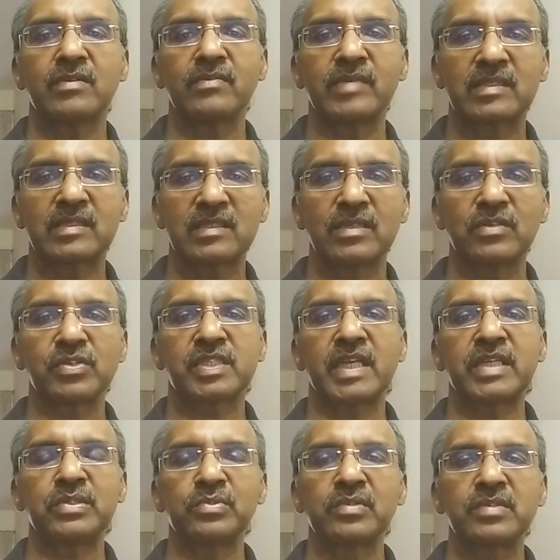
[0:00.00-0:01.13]
with, you know,
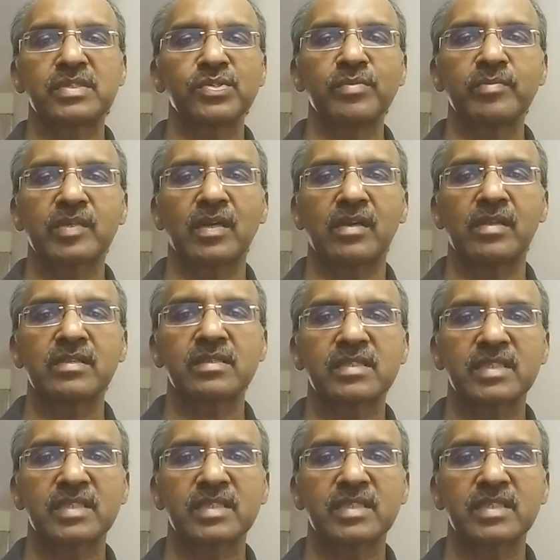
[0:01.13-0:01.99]
scheduled Zoom calls,